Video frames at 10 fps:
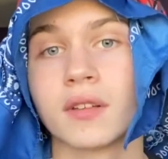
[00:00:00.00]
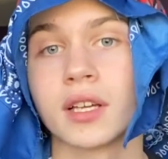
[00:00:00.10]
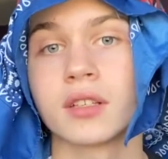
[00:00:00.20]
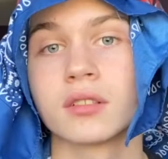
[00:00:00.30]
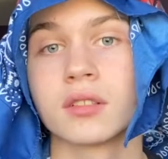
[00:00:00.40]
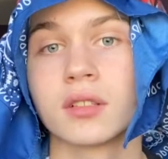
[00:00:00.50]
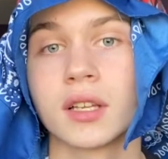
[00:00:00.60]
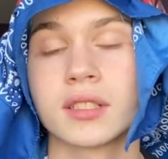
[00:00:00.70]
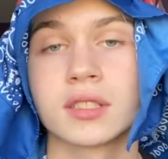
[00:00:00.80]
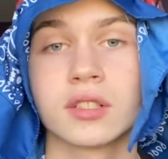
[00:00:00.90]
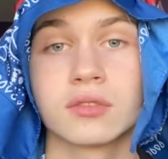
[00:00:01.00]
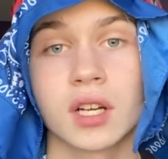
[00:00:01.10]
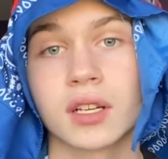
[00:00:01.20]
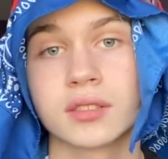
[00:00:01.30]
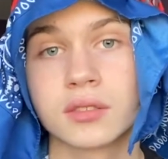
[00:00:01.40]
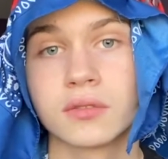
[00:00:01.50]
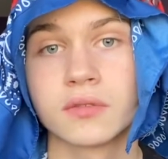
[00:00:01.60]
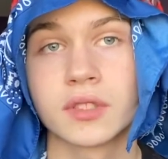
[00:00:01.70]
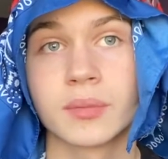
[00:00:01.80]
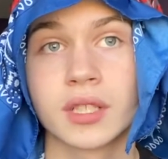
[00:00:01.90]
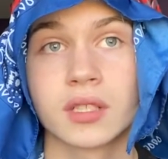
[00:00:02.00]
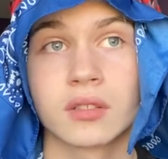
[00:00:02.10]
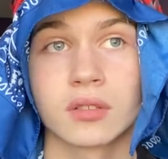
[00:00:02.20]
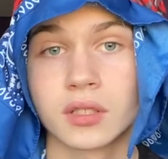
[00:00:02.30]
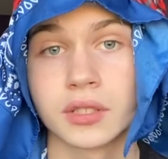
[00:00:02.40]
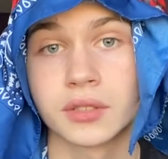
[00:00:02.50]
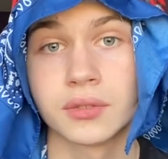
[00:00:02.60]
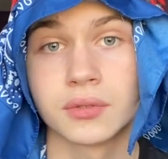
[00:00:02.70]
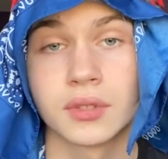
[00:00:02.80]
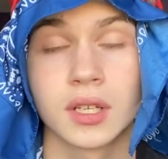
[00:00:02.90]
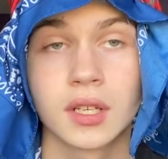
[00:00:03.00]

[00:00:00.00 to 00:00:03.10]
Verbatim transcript: Like, let's say you're talking to a female or a dude,